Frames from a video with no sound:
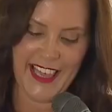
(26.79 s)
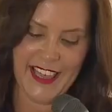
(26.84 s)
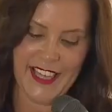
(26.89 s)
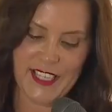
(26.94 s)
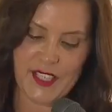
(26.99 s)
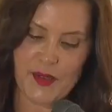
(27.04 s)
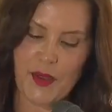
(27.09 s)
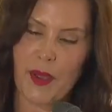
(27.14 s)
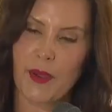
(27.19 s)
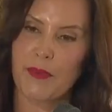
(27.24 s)

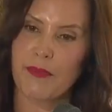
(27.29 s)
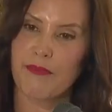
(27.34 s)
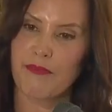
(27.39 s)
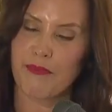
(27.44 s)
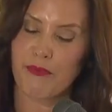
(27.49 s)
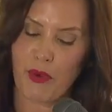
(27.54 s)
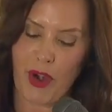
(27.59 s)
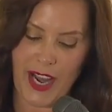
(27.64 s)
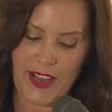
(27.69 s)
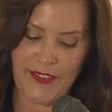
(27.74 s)
This
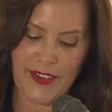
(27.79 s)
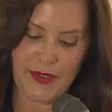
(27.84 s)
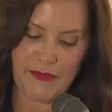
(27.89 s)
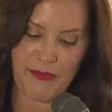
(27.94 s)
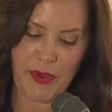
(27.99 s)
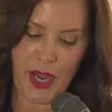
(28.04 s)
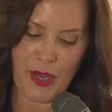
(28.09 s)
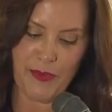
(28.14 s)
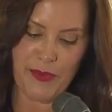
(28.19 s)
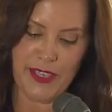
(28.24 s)

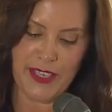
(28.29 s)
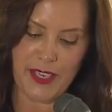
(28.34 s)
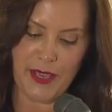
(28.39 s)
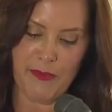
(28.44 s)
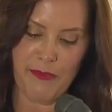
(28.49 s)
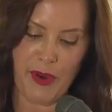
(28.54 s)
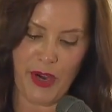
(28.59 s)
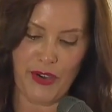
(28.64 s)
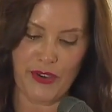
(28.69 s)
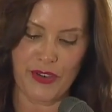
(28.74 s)

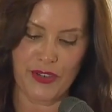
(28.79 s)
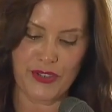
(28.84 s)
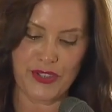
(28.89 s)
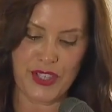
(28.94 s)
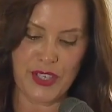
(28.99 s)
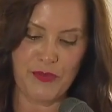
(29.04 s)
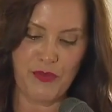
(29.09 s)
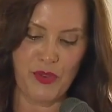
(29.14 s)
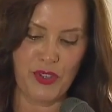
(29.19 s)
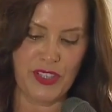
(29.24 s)
Private-public
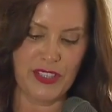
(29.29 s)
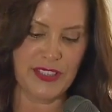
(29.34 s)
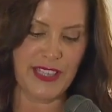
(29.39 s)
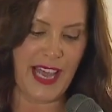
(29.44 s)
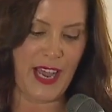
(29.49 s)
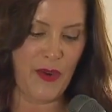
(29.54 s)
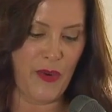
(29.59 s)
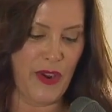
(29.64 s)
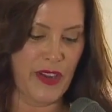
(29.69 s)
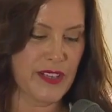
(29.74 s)
partnership will
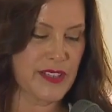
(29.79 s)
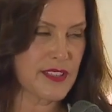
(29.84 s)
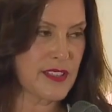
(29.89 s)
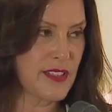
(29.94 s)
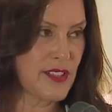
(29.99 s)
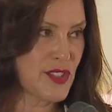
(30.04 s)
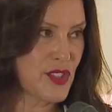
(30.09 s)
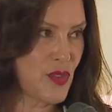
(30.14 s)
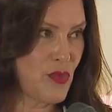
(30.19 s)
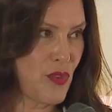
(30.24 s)
allow us
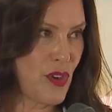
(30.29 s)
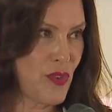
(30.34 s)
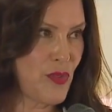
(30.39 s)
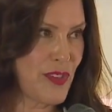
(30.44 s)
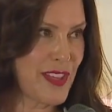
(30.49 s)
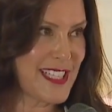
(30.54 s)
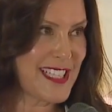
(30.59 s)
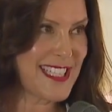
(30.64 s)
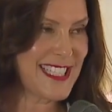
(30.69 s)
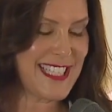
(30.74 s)
to work
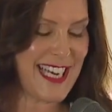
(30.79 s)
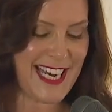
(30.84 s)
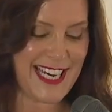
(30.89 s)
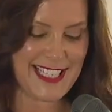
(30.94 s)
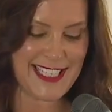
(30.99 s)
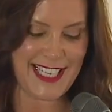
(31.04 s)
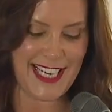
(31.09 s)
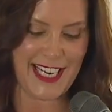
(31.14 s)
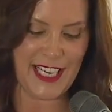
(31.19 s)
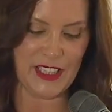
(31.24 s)
with
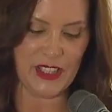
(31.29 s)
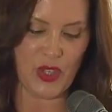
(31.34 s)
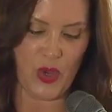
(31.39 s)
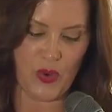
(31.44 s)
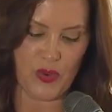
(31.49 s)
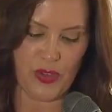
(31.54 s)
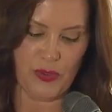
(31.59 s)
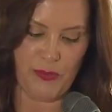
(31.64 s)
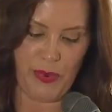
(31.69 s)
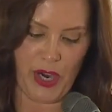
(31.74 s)
state and
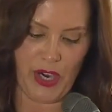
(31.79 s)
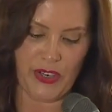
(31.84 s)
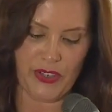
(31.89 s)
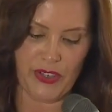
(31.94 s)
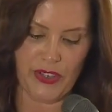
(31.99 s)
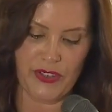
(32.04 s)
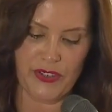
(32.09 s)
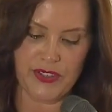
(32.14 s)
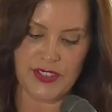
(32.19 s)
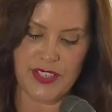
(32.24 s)
local
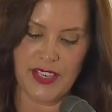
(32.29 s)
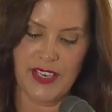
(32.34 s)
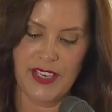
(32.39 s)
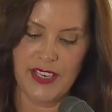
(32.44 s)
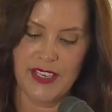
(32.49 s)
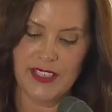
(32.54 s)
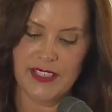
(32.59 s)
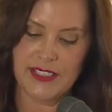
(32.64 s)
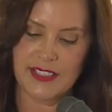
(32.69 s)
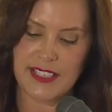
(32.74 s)
partners,
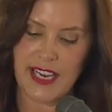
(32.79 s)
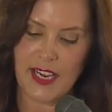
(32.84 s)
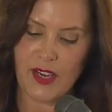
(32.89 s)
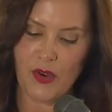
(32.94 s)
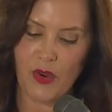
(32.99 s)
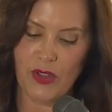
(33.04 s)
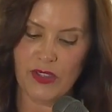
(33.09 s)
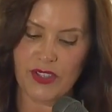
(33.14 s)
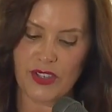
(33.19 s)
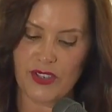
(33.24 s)

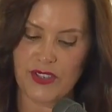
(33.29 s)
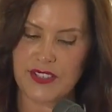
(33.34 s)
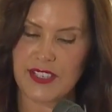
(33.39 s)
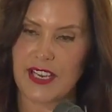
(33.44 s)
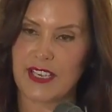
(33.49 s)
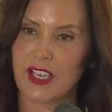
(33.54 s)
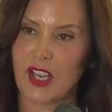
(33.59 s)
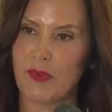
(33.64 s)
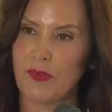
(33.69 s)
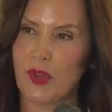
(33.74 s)
stakeholders,
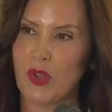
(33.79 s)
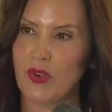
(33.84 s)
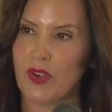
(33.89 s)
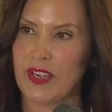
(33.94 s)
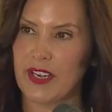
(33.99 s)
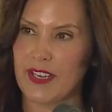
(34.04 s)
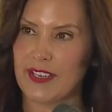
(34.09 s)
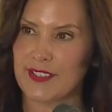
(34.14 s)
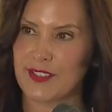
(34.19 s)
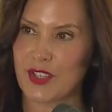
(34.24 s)
and
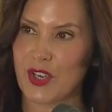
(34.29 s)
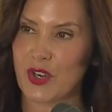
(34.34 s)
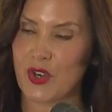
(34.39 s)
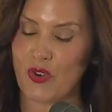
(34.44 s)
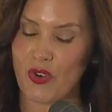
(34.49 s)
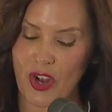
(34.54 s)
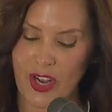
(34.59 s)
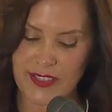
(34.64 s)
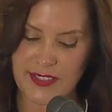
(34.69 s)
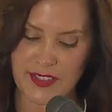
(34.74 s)
communities
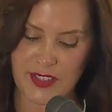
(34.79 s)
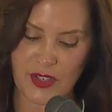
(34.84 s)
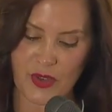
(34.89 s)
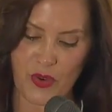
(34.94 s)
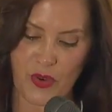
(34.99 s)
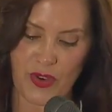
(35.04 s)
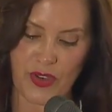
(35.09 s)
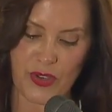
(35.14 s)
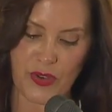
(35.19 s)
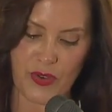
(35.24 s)
across the
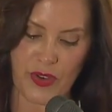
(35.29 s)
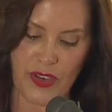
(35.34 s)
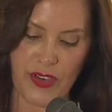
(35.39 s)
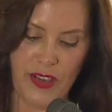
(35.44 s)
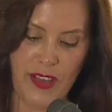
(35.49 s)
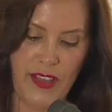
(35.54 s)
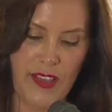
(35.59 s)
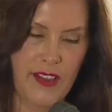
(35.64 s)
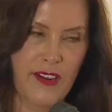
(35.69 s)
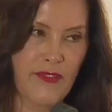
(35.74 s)
corridor
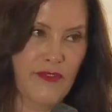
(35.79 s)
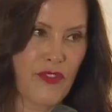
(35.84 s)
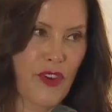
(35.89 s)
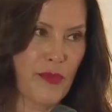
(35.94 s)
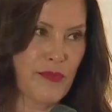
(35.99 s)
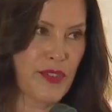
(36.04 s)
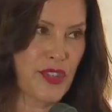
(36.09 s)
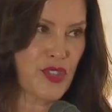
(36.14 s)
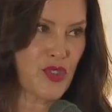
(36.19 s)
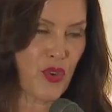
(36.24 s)

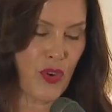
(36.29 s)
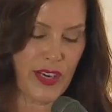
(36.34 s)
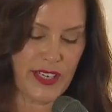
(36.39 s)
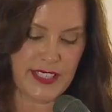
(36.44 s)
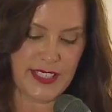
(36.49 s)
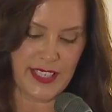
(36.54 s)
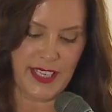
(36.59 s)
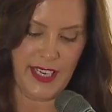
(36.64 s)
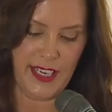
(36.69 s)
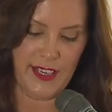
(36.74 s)
from Detroit
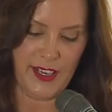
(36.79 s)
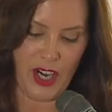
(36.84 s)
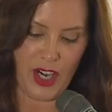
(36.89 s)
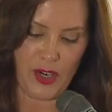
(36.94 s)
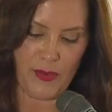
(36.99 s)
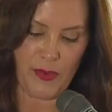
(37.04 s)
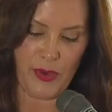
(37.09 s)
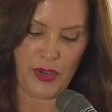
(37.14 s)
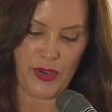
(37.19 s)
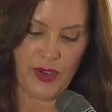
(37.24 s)
to Ann
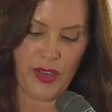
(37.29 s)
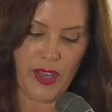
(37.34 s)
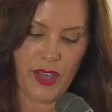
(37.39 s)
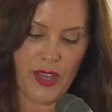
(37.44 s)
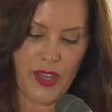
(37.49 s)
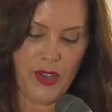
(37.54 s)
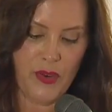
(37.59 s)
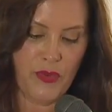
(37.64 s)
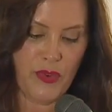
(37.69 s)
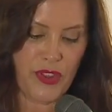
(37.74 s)
Arbor
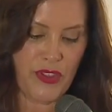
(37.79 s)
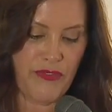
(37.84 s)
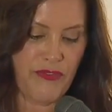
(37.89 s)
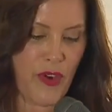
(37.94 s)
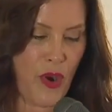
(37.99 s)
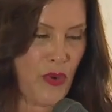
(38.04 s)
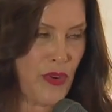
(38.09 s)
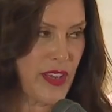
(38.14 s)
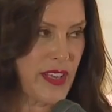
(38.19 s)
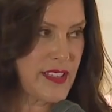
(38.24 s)
with a
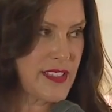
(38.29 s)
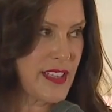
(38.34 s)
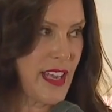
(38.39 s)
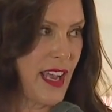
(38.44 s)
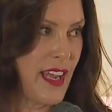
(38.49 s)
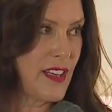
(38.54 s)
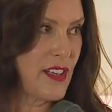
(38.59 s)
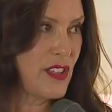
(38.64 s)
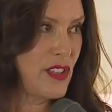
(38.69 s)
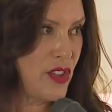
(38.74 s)
focus
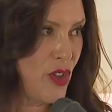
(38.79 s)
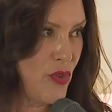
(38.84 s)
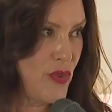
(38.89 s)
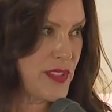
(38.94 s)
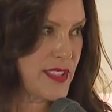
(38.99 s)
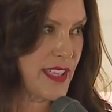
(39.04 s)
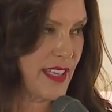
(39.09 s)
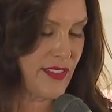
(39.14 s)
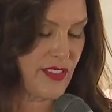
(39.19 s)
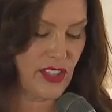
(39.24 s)
on
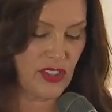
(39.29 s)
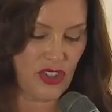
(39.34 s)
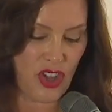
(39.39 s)
closing the